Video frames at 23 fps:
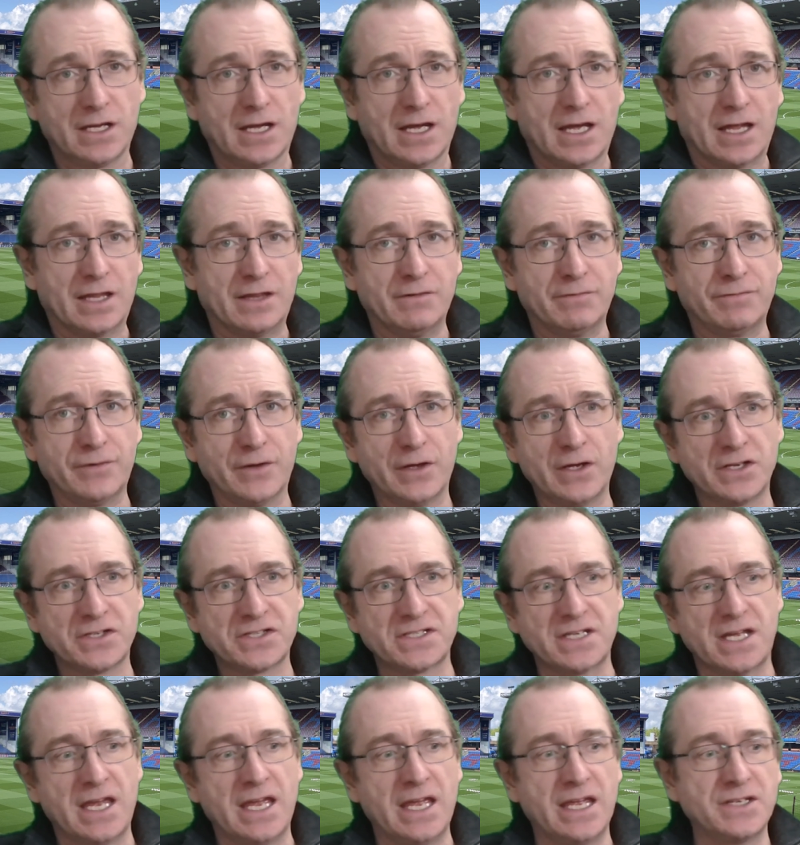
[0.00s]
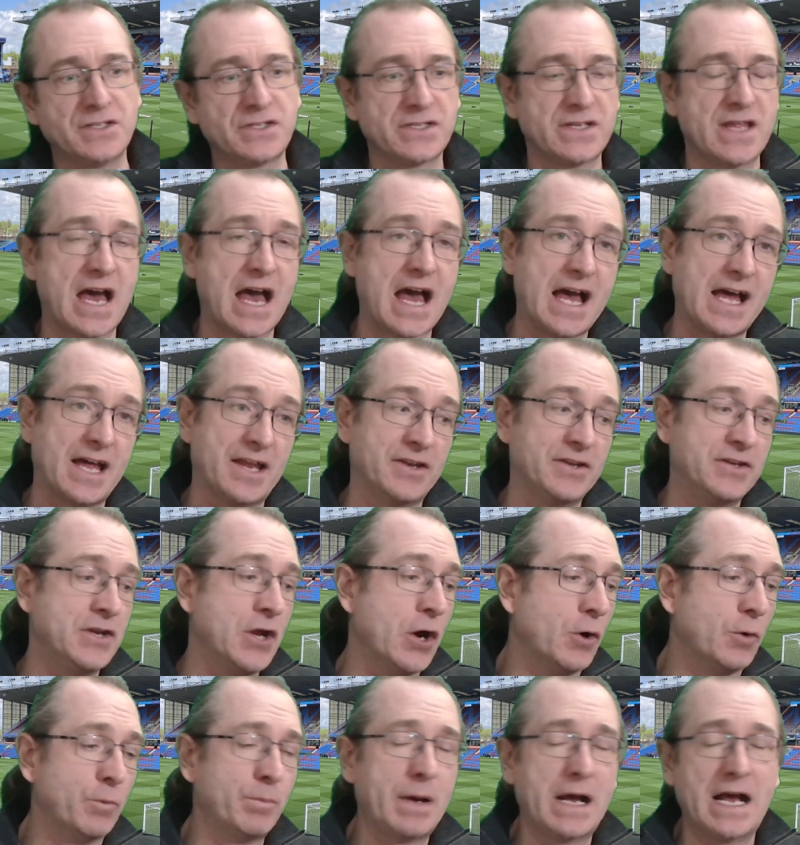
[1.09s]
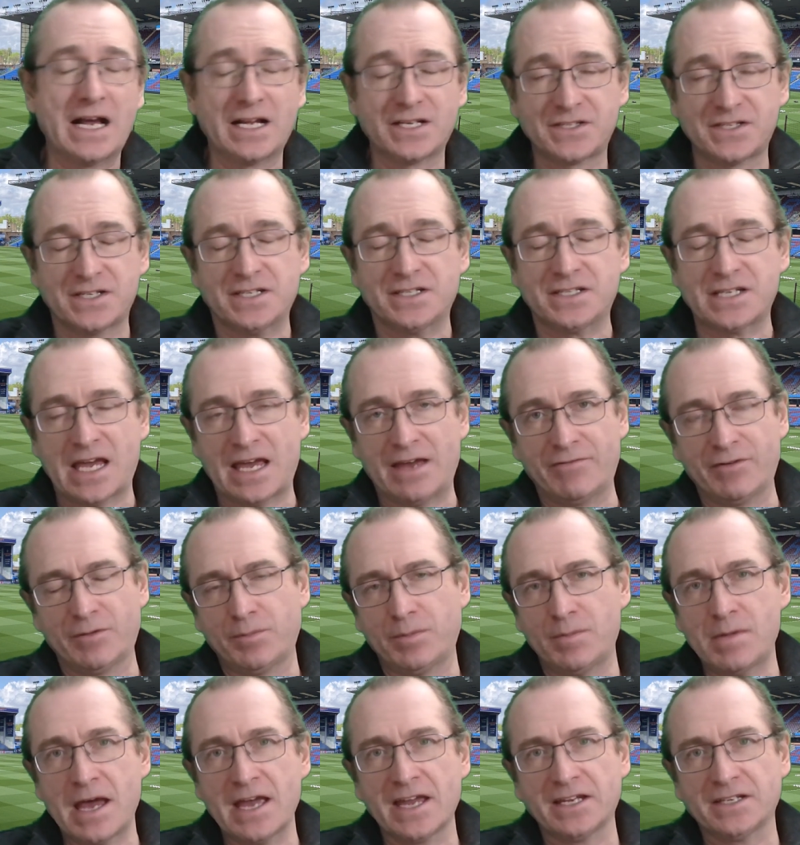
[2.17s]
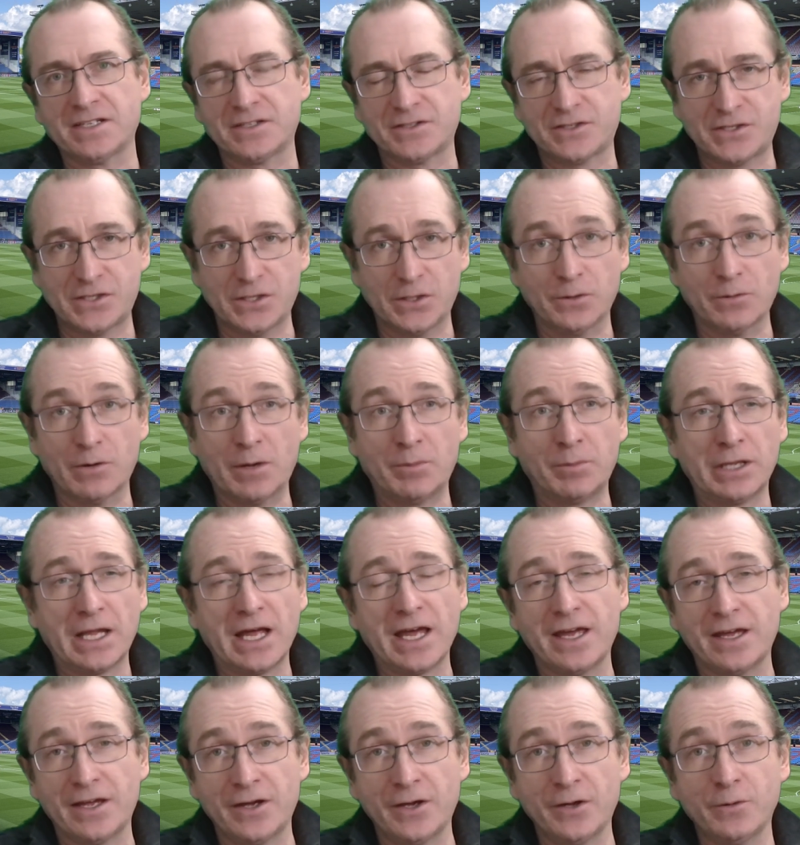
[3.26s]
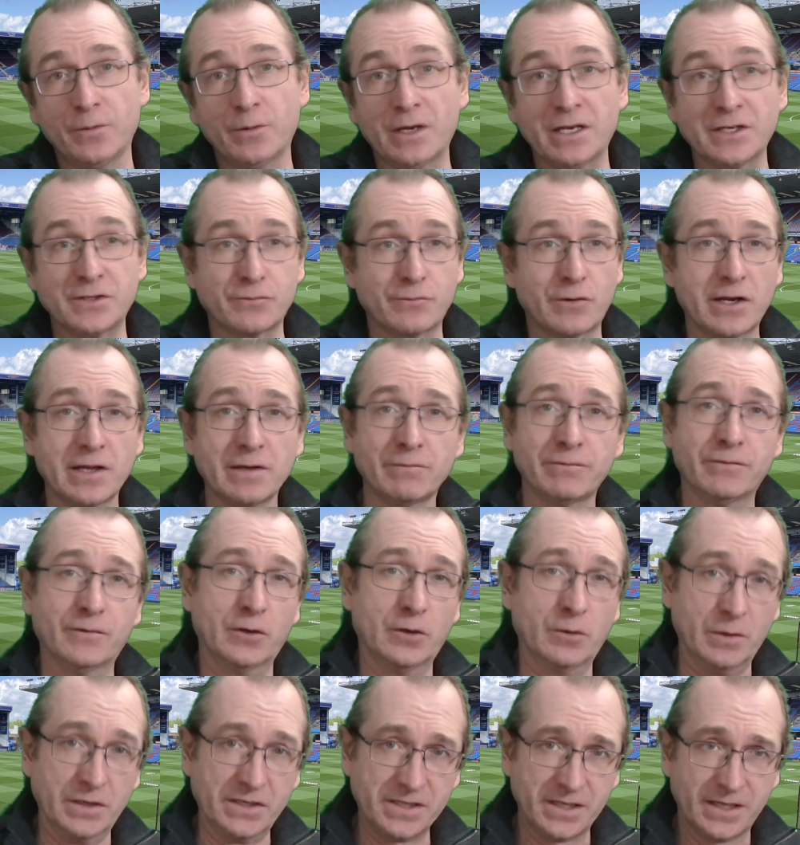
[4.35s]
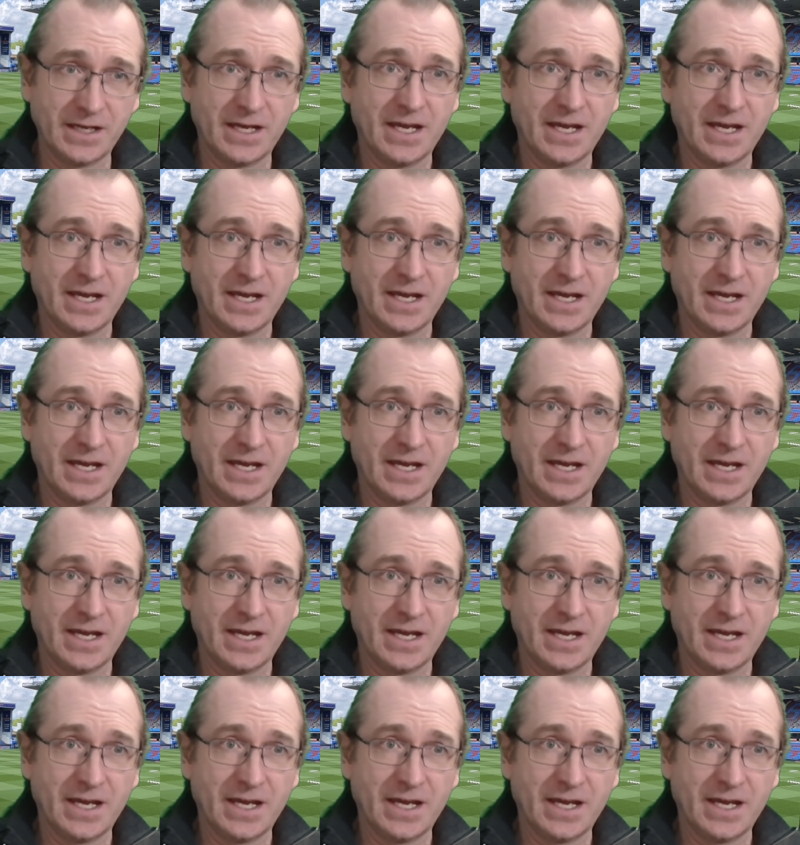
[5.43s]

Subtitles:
The first is that no pass is ever made to a player who is running forward.